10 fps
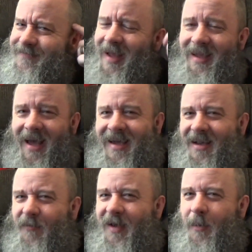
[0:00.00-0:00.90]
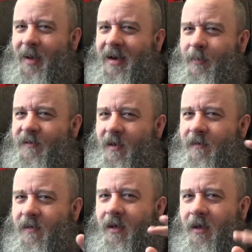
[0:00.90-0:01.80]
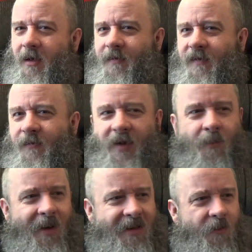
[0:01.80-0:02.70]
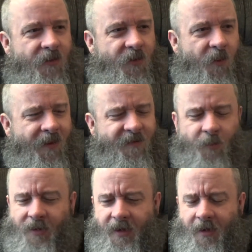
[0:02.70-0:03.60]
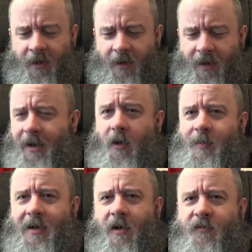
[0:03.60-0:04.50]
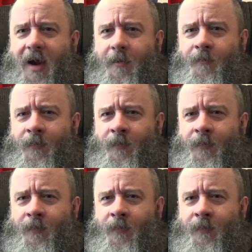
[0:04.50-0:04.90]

I, I gotta find a pineapple sauce to see if I can make that review a possibility. Anyhow, I'm getting off track.